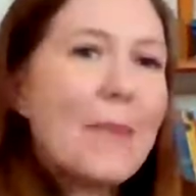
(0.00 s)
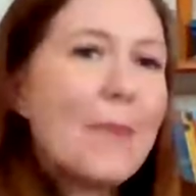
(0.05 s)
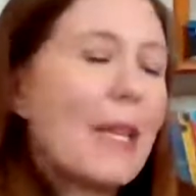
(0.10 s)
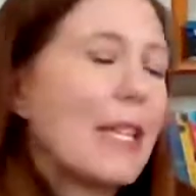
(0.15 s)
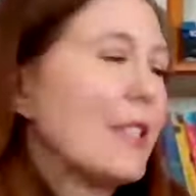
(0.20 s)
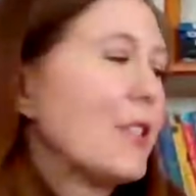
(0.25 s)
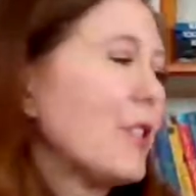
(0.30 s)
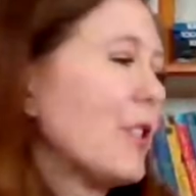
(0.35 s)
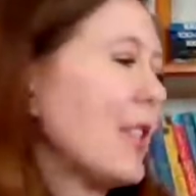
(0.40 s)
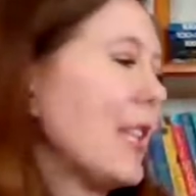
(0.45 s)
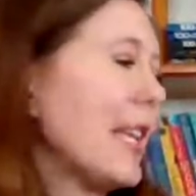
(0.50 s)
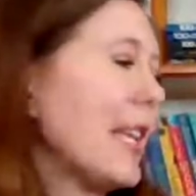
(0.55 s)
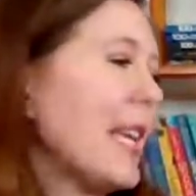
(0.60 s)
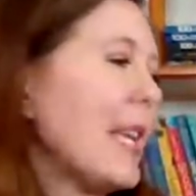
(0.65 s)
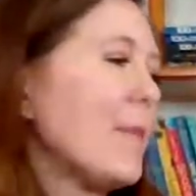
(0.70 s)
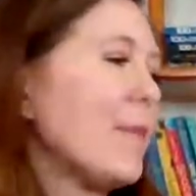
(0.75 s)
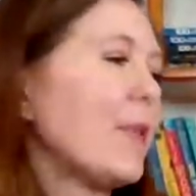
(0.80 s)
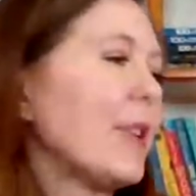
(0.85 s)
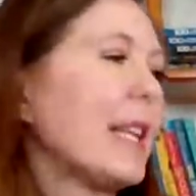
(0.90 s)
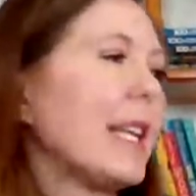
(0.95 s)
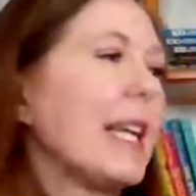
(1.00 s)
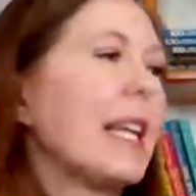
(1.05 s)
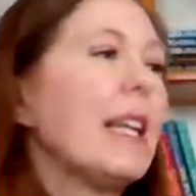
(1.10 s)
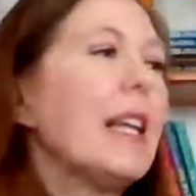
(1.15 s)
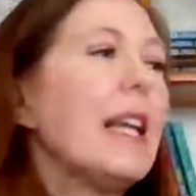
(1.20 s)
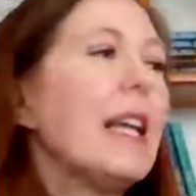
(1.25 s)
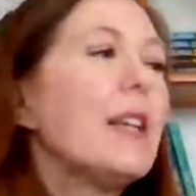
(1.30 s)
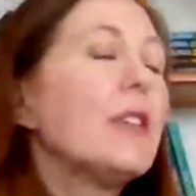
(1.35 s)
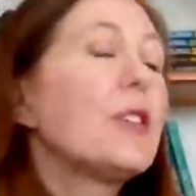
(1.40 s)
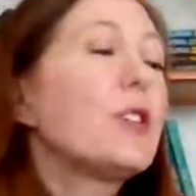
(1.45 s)
And so they keep putting it.
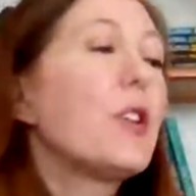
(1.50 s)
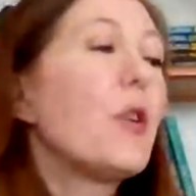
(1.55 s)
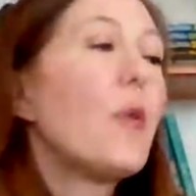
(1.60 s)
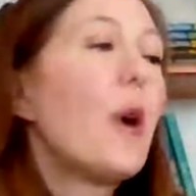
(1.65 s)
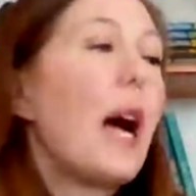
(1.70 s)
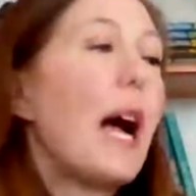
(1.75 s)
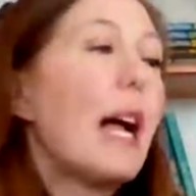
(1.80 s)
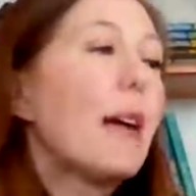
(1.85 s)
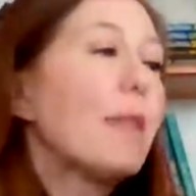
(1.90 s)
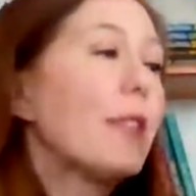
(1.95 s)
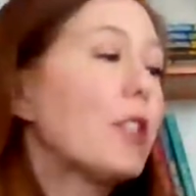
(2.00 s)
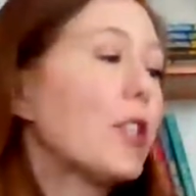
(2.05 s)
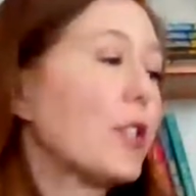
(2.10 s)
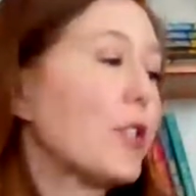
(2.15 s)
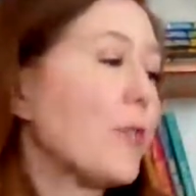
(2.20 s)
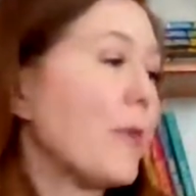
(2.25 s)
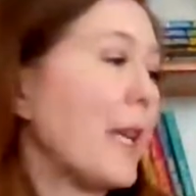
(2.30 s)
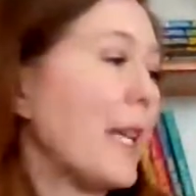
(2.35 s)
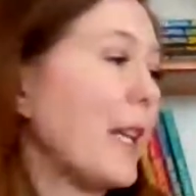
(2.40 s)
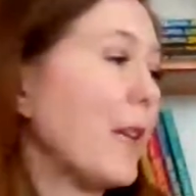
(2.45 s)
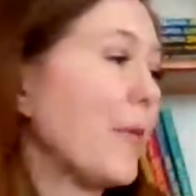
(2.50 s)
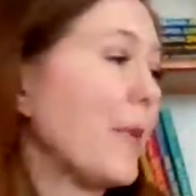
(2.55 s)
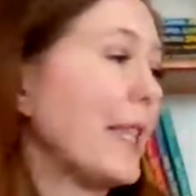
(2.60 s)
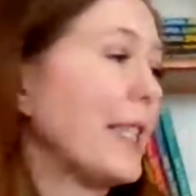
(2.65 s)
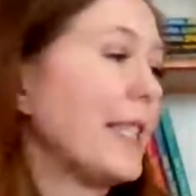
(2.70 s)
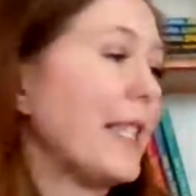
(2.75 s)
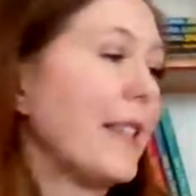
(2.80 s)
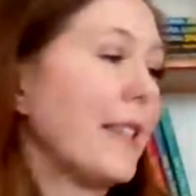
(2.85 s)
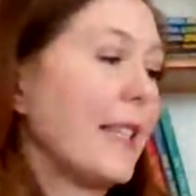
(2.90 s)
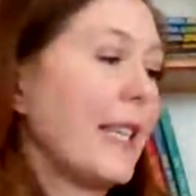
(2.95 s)
So I was just reading
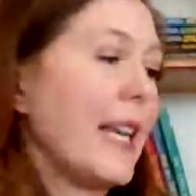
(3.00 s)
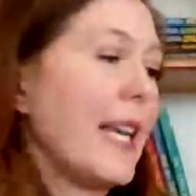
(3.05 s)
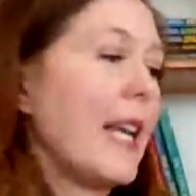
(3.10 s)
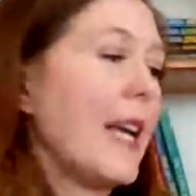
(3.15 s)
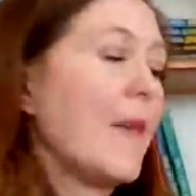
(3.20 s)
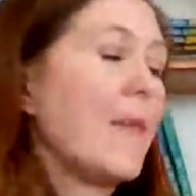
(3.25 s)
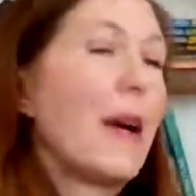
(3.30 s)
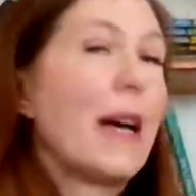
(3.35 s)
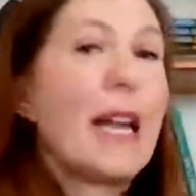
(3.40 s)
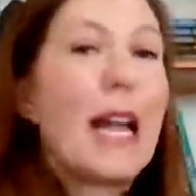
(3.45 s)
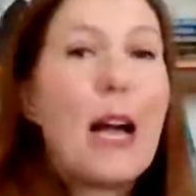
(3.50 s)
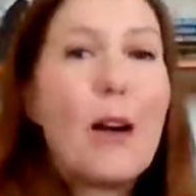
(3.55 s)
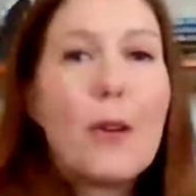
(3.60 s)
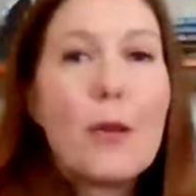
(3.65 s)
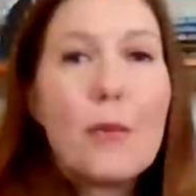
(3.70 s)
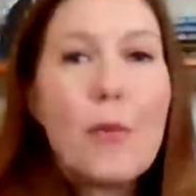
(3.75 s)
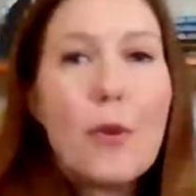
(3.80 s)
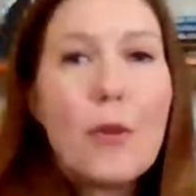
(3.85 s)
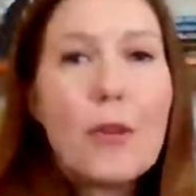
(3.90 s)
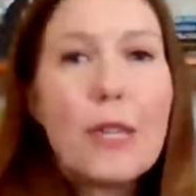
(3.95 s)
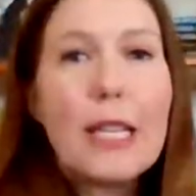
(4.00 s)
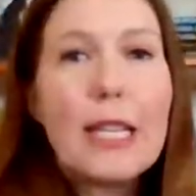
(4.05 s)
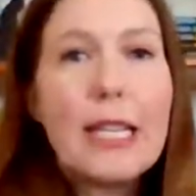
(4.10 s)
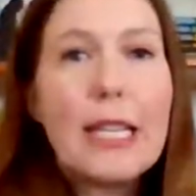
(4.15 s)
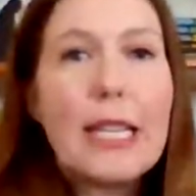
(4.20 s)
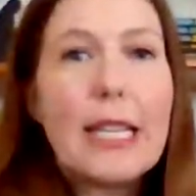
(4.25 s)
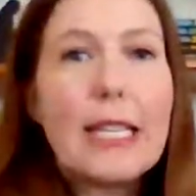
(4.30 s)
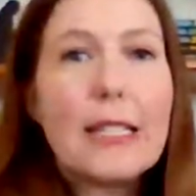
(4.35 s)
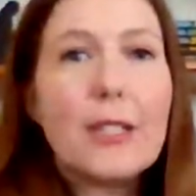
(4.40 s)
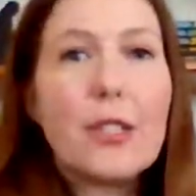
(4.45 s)
recently about how important it
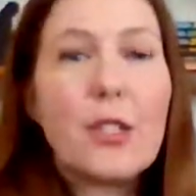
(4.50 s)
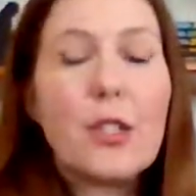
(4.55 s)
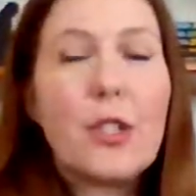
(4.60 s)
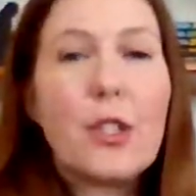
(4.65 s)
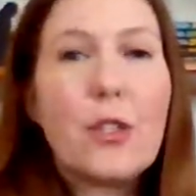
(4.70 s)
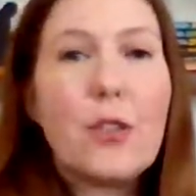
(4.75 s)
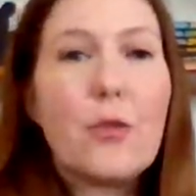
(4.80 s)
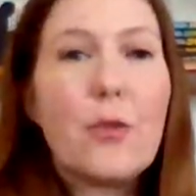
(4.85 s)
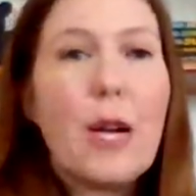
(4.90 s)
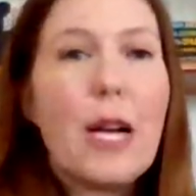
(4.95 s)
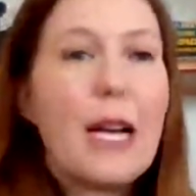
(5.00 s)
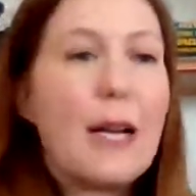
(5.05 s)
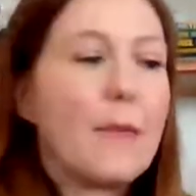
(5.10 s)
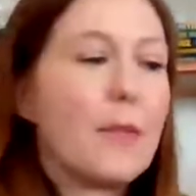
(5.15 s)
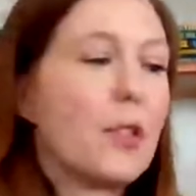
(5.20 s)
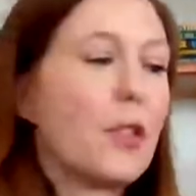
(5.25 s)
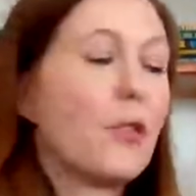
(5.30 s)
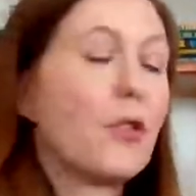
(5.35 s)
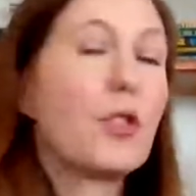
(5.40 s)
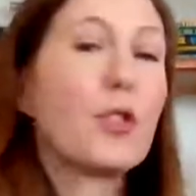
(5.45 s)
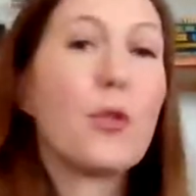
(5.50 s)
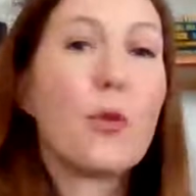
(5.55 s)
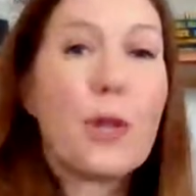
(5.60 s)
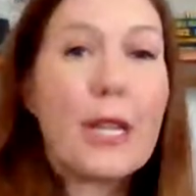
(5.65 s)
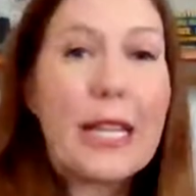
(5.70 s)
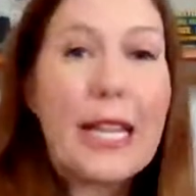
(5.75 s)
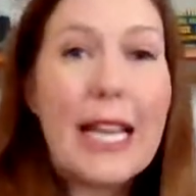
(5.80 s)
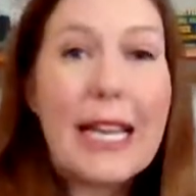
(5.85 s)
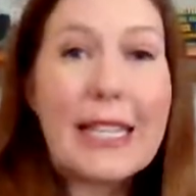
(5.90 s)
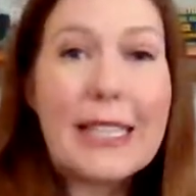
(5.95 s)
is to do
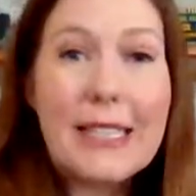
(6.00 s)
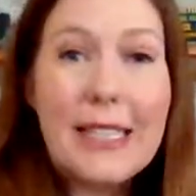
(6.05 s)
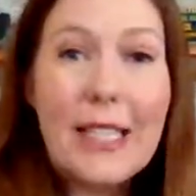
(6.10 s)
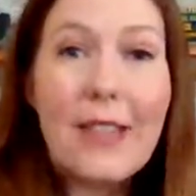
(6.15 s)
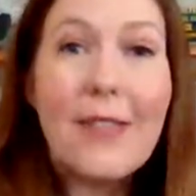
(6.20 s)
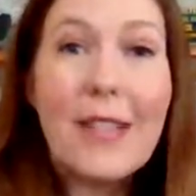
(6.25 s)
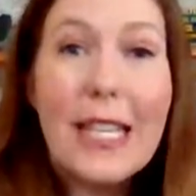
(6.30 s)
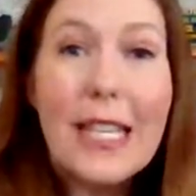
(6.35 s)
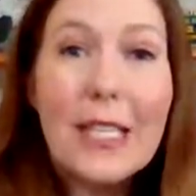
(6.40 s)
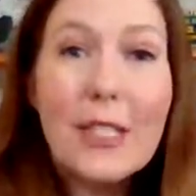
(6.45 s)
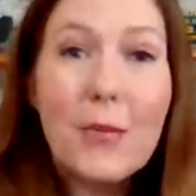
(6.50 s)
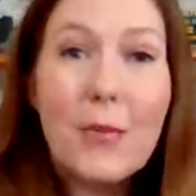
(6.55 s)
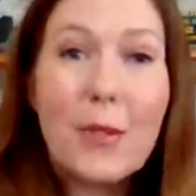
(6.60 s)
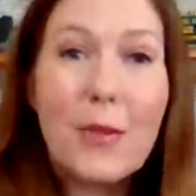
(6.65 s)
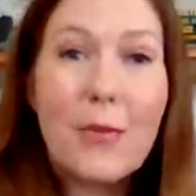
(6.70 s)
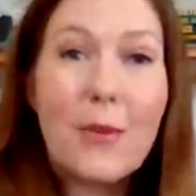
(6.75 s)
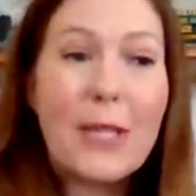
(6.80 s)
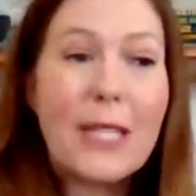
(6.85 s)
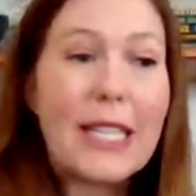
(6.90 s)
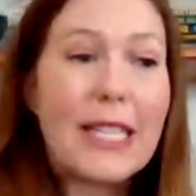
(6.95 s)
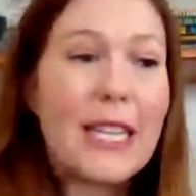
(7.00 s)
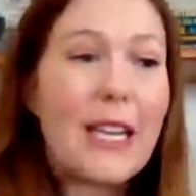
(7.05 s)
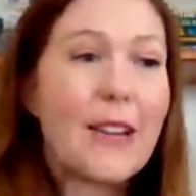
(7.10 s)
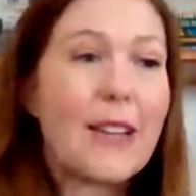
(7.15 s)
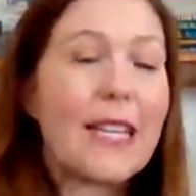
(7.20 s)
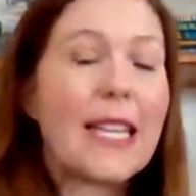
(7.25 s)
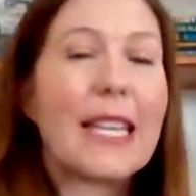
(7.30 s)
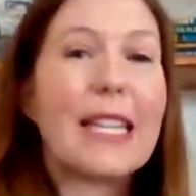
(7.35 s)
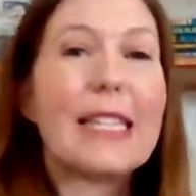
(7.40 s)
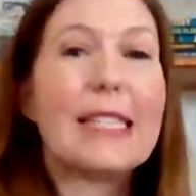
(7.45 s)
sorting activities with really young
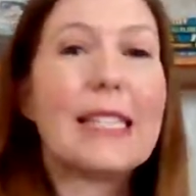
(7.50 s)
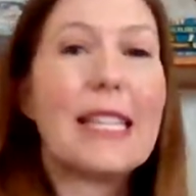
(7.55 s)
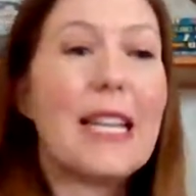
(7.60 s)
kids.